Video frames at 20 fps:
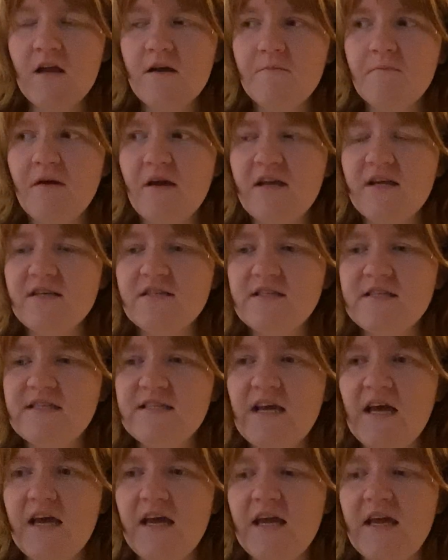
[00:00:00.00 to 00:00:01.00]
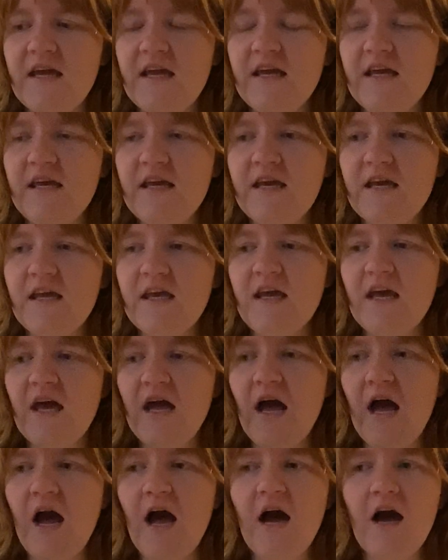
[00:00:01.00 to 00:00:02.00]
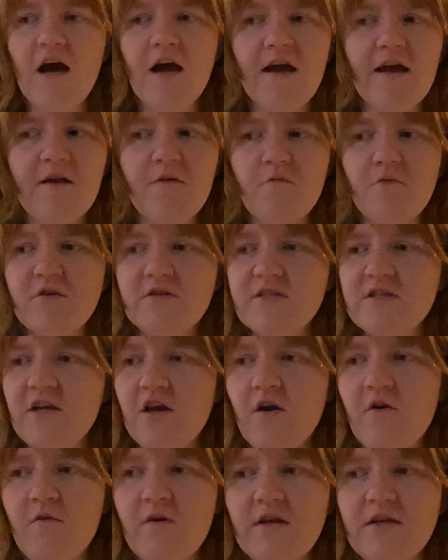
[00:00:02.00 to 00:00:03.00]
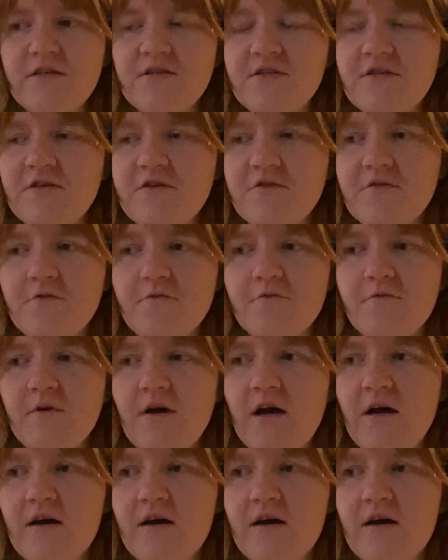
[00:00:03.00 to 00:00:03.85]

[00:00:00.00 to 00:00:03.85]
But say I was going to,